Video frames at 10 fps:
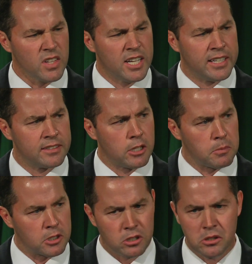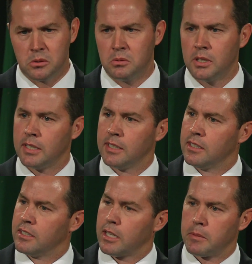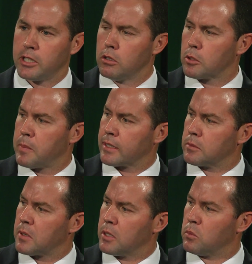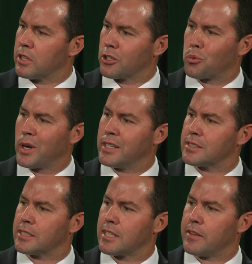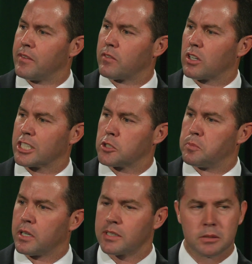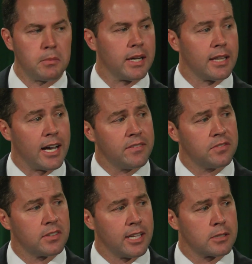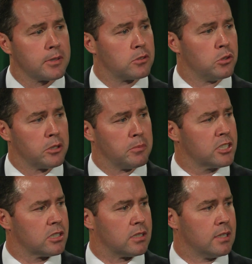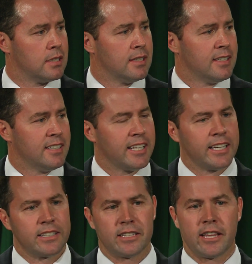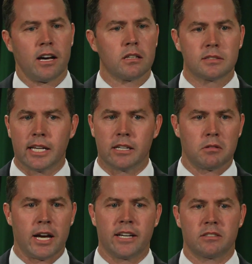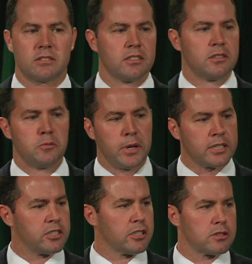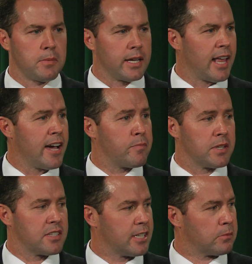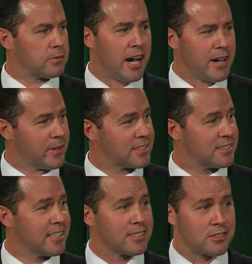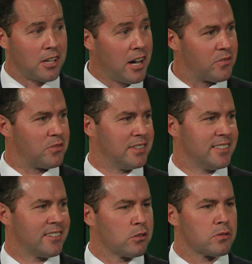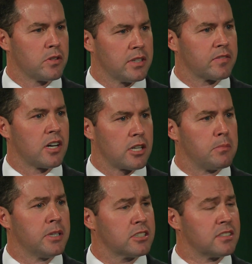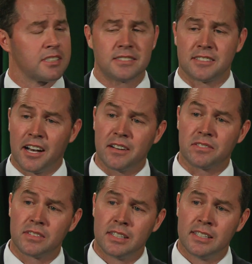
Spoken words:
And number 2, I mean, you look back to probably one of the greatest things I've ever experienced in my life, and that's my 2-year mission. And they all say it, right? Best years of my life, but at the same time, it's tough. Those of you that have gone on missions, it's tough.